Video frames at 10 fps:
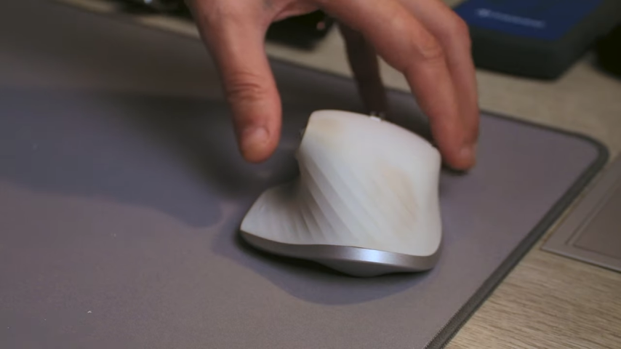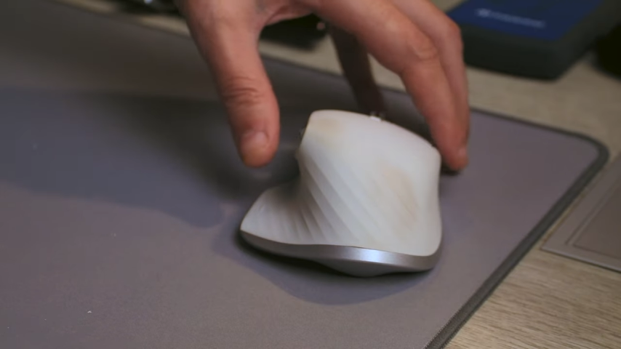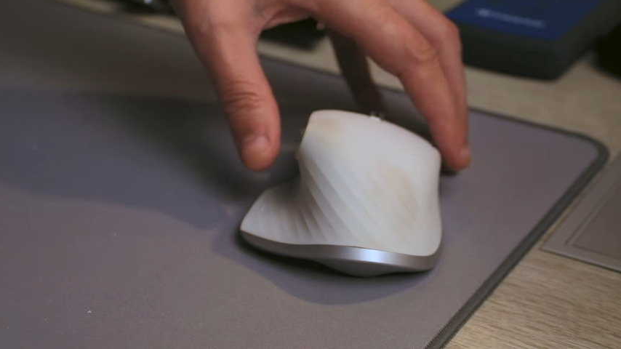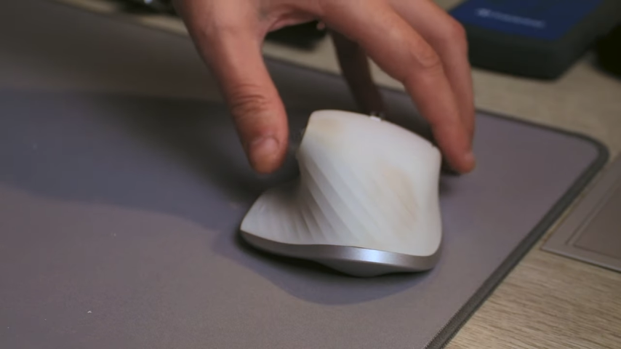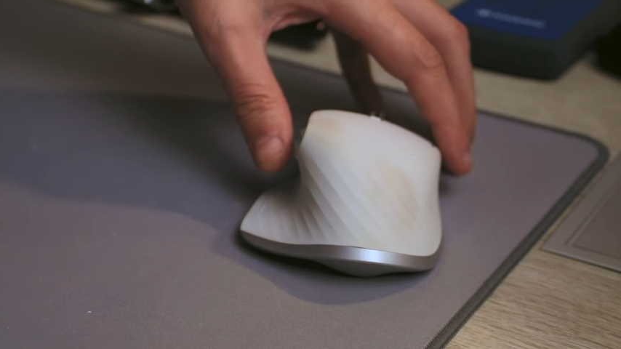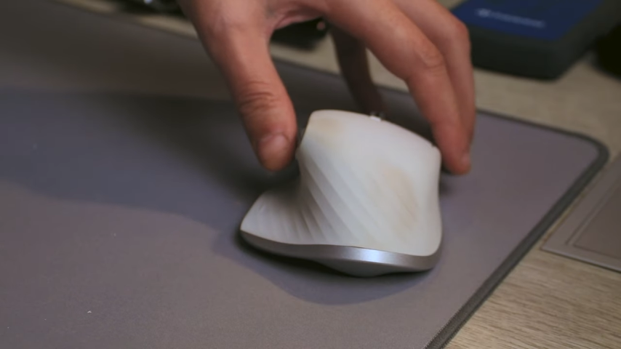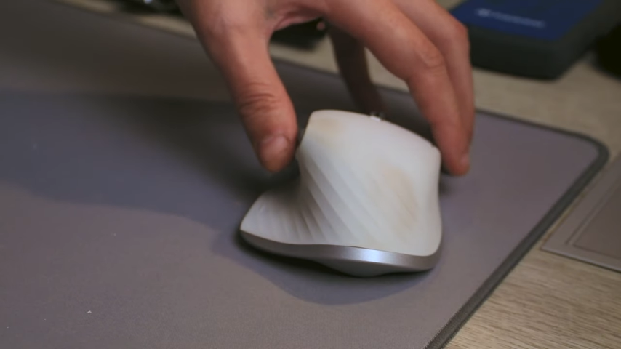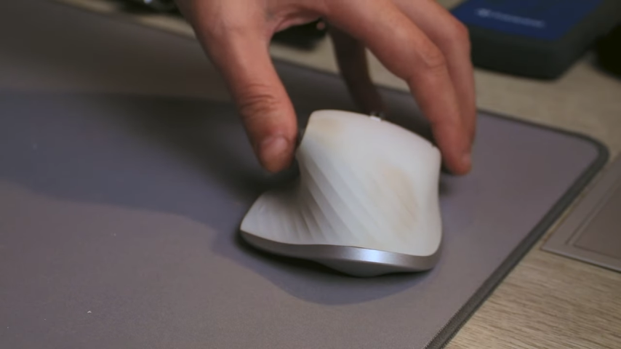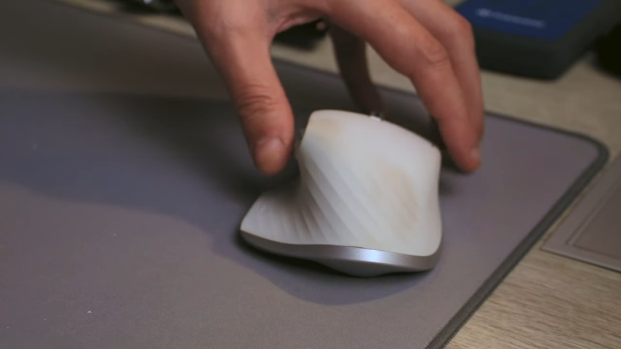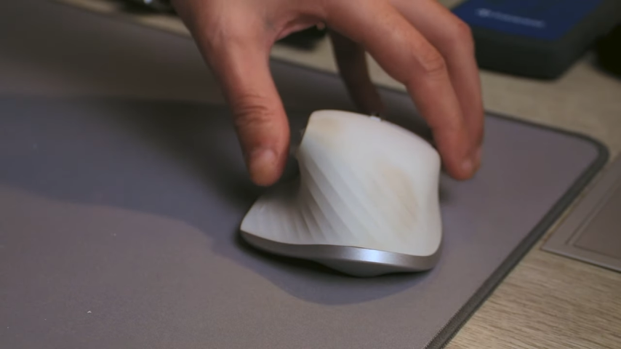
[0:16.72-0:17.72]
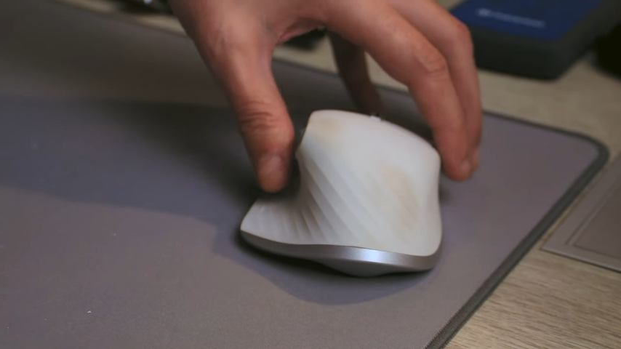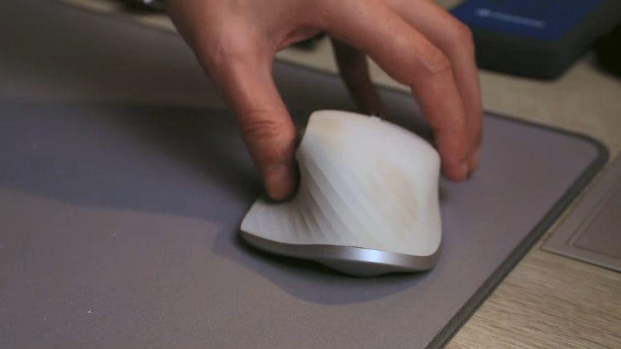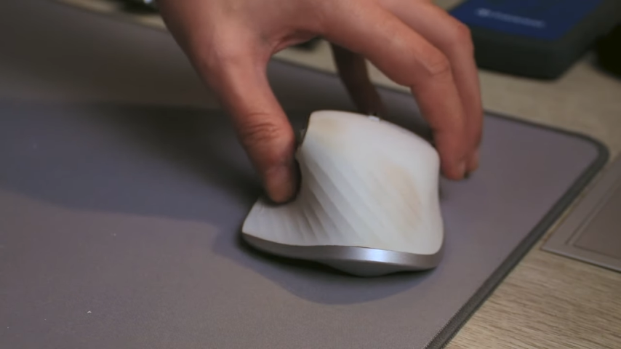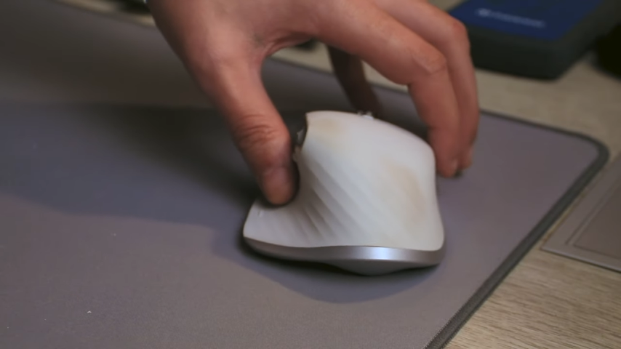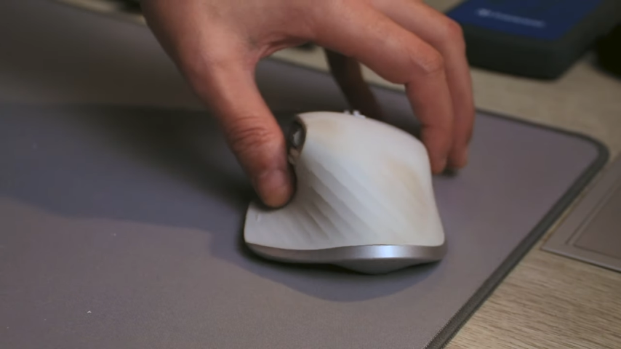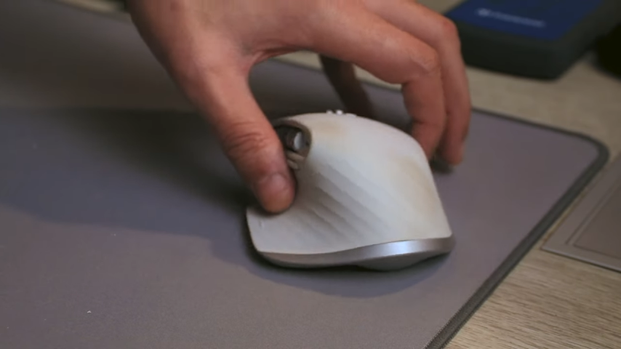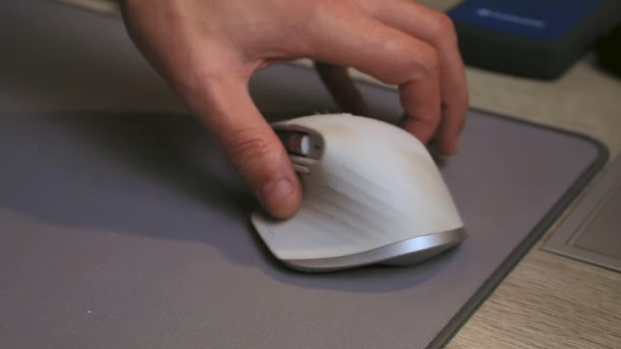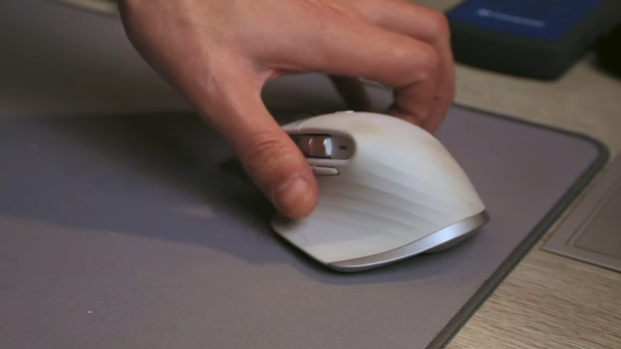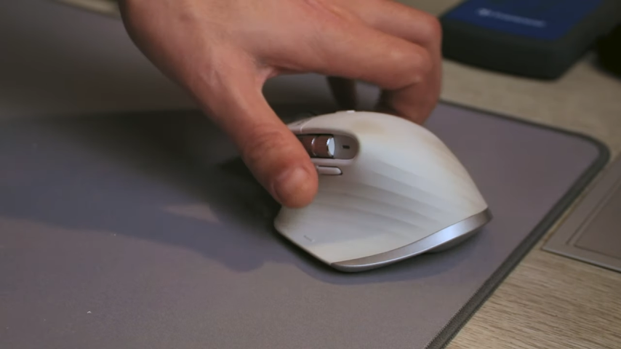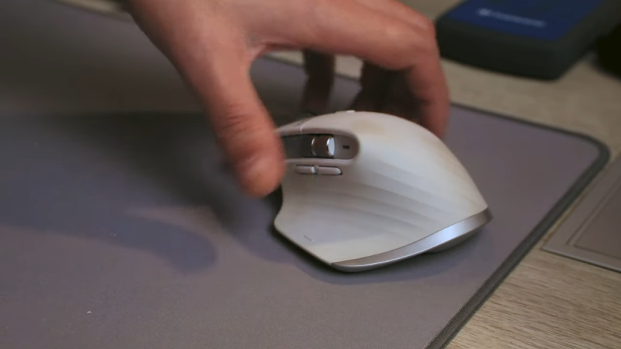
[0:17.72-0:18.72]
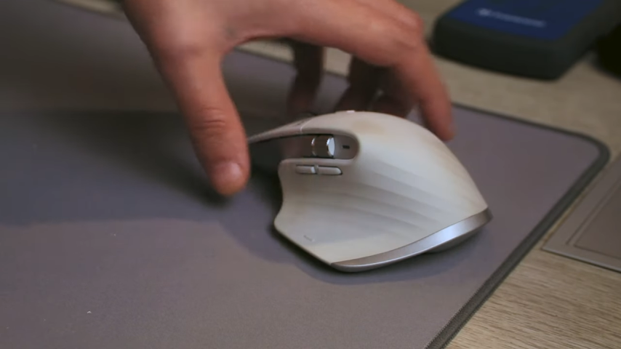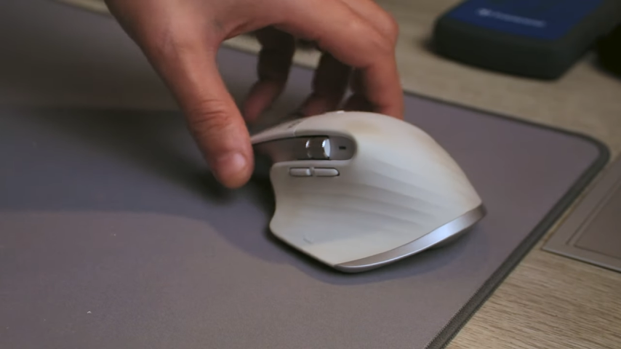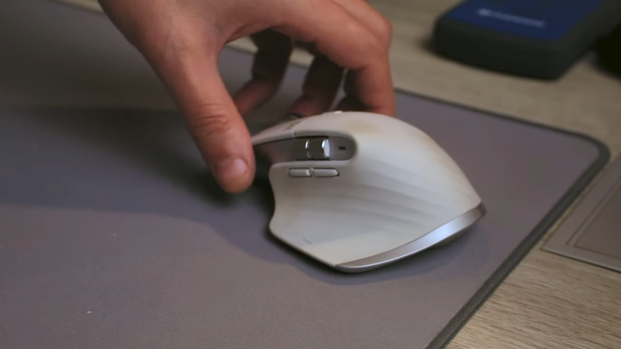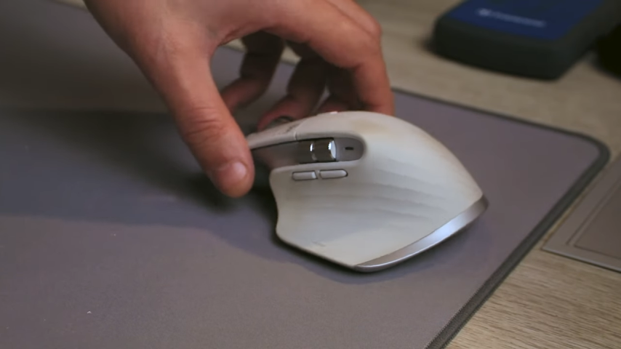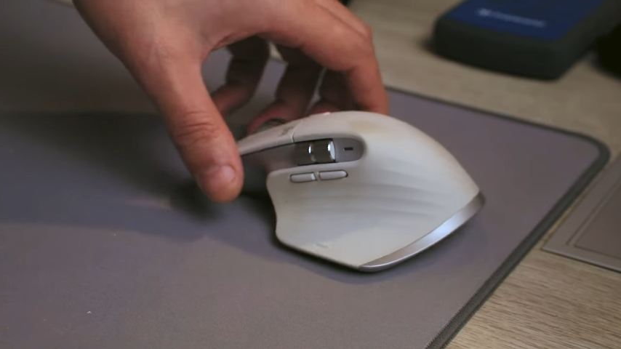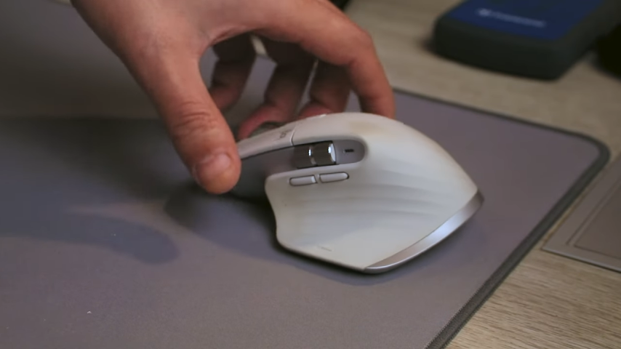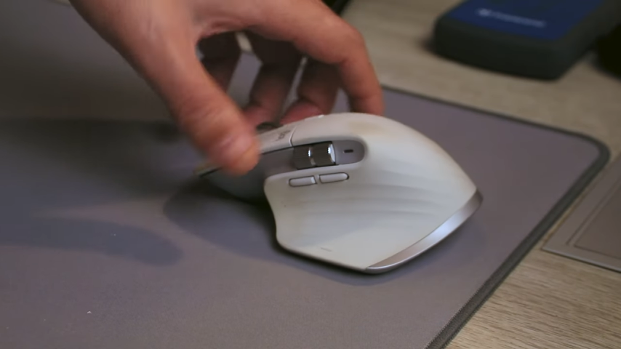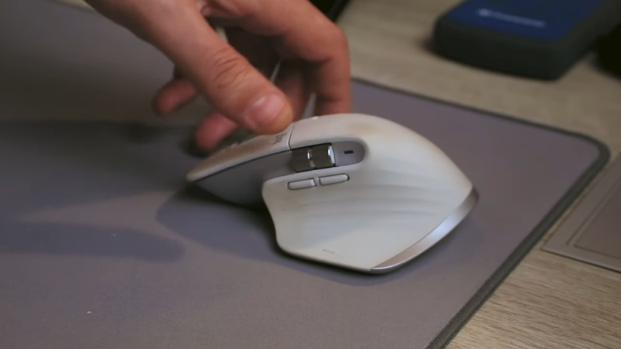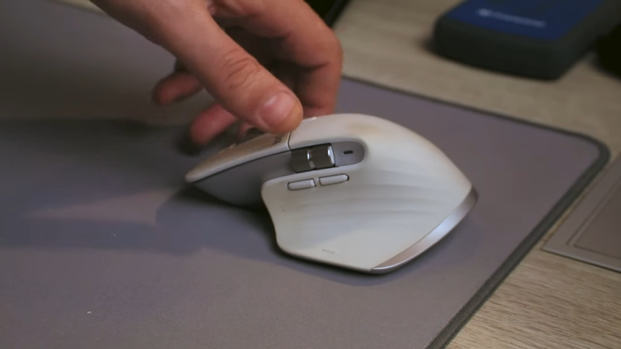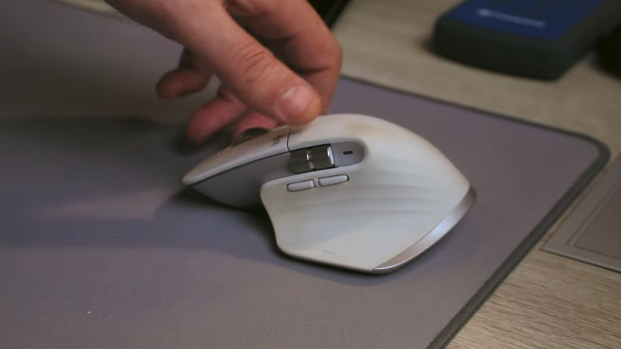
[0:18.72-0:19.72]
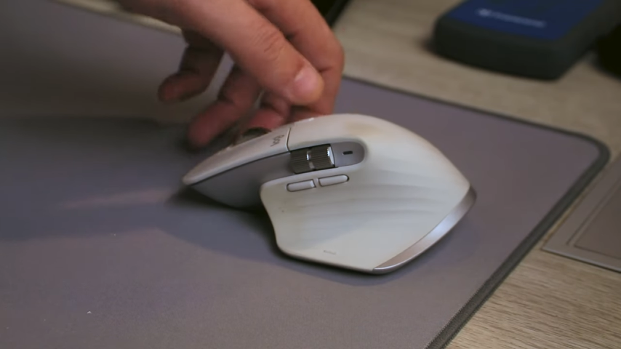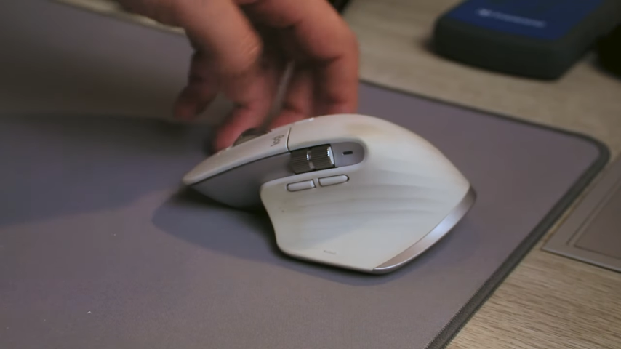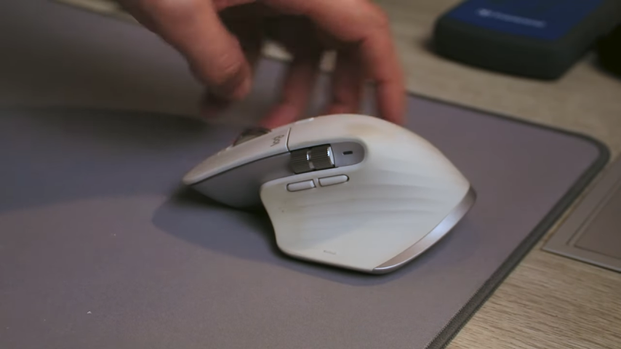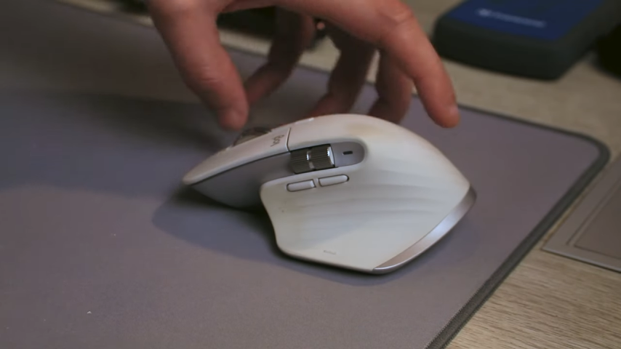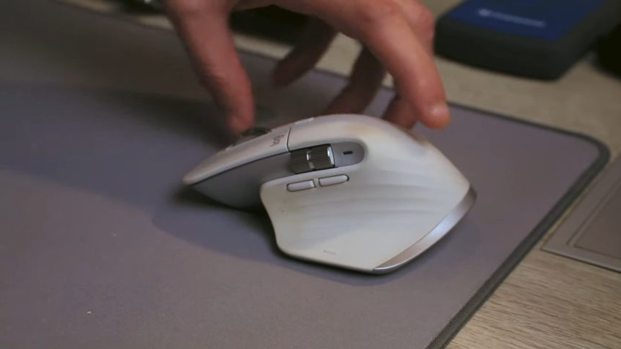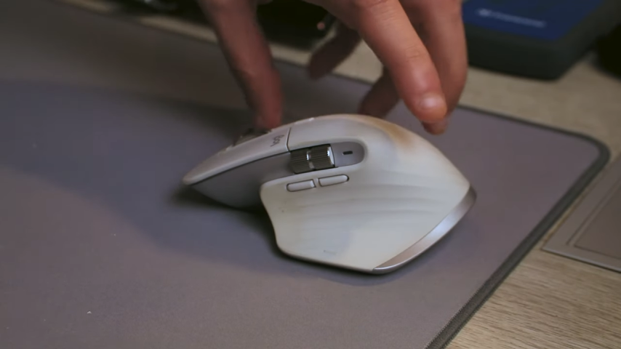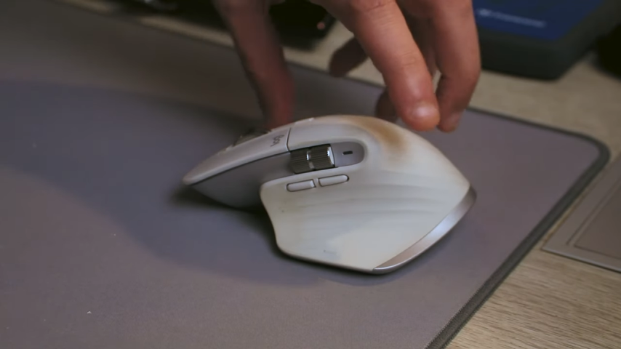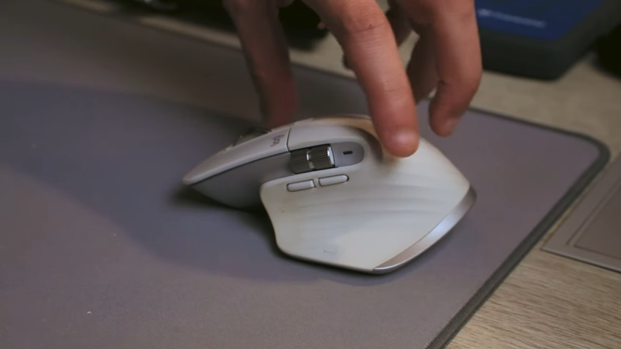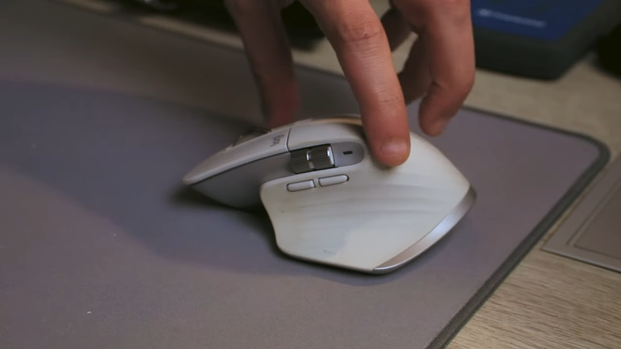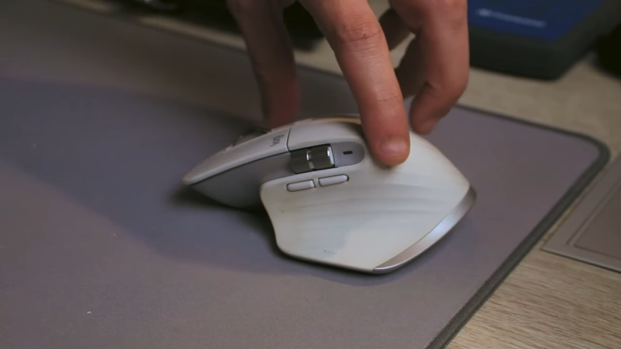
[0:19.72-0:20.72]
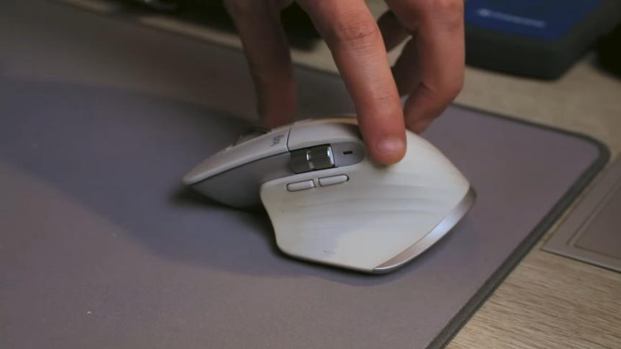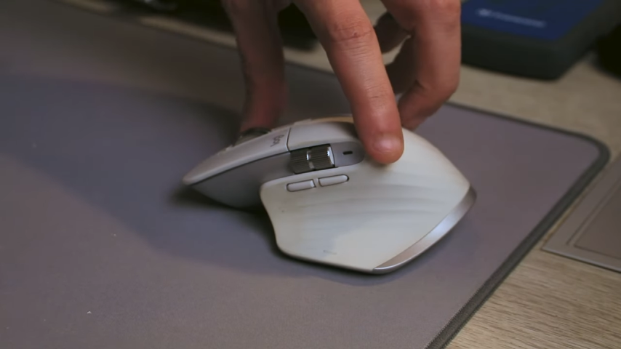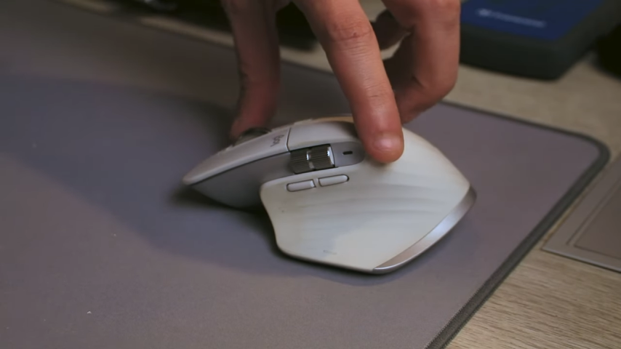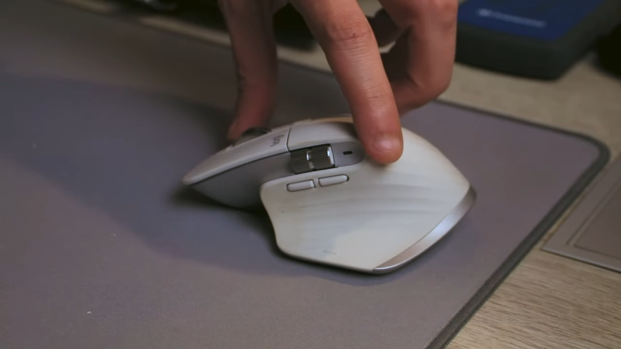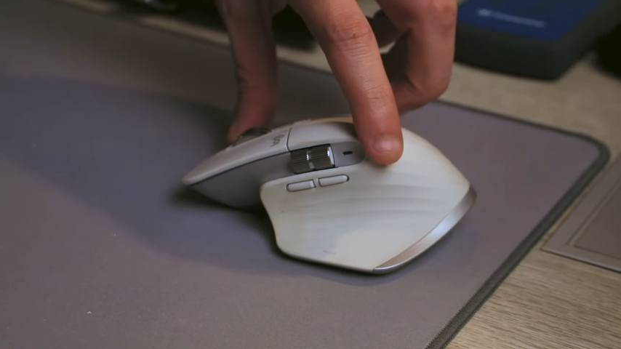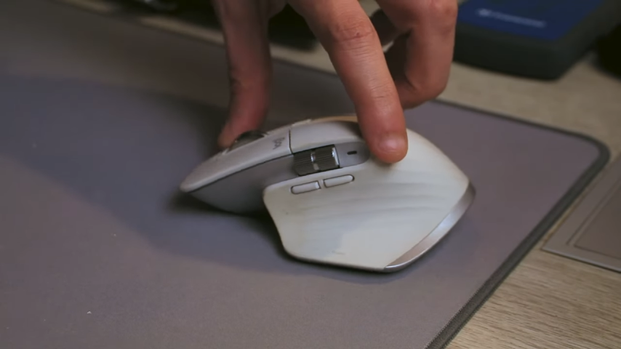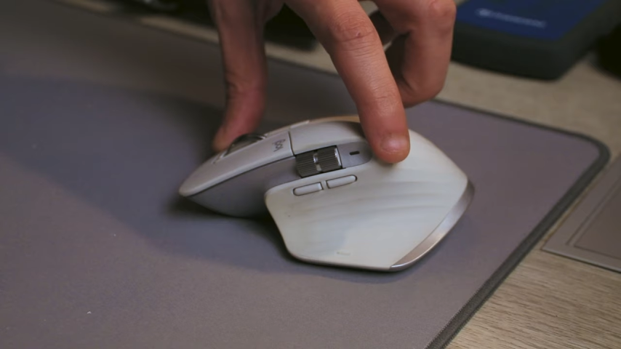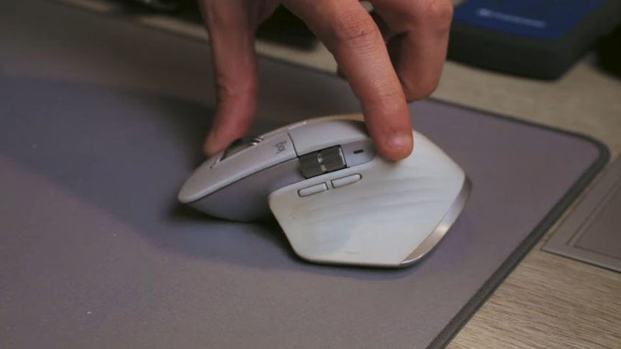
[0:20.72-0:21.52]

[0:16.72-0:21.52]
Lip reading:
[unreadable: no face in view]